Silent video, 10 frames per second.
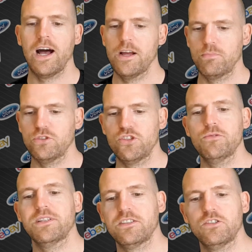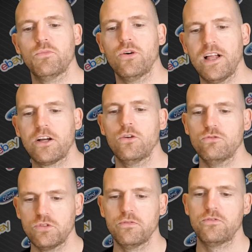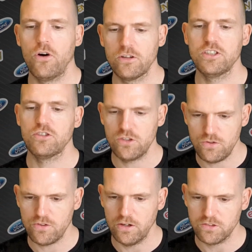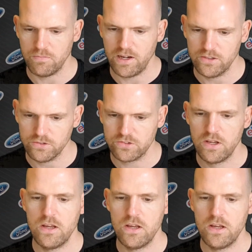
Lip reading: I am presuming this is more like 142,000 miles.